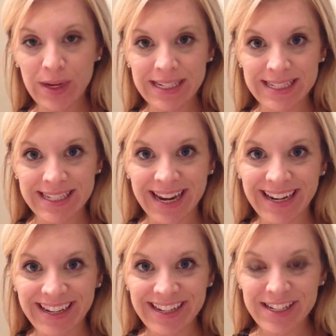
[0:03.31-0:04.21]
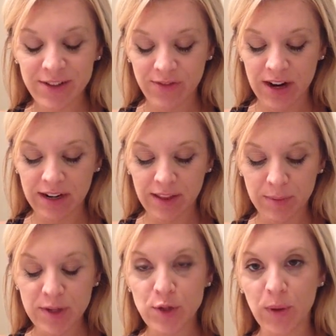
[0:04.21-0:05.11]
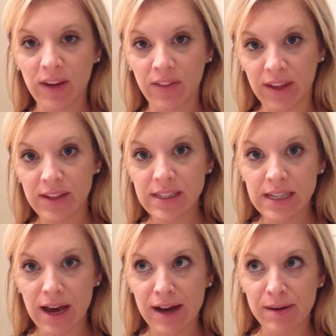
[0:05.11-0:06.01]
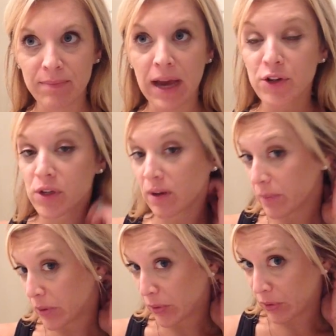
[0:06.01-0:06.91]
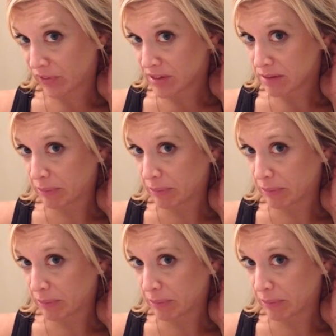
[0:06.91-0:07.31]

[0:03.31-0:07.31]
excited to finally be doing this. Actually, I'm a little nervous.